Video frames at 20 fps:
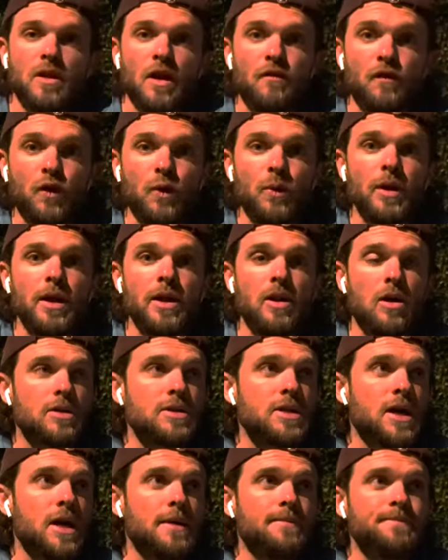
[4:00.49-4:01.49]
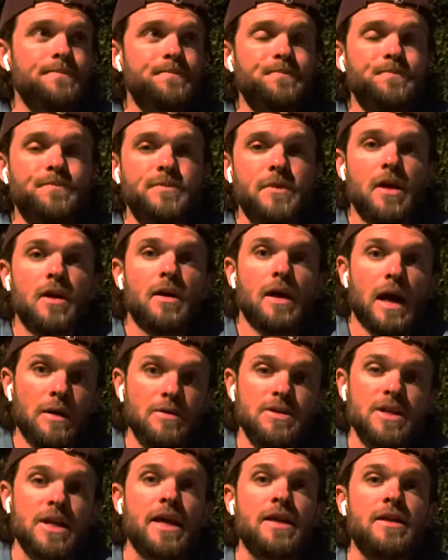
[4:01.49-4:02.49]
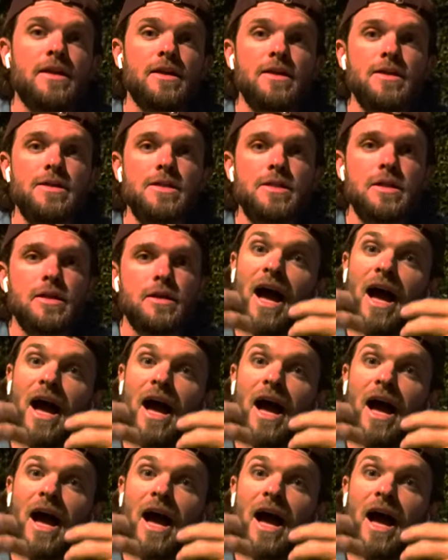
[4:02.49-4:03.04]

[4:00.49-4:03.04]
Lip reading: for a really long time, I was an atheist.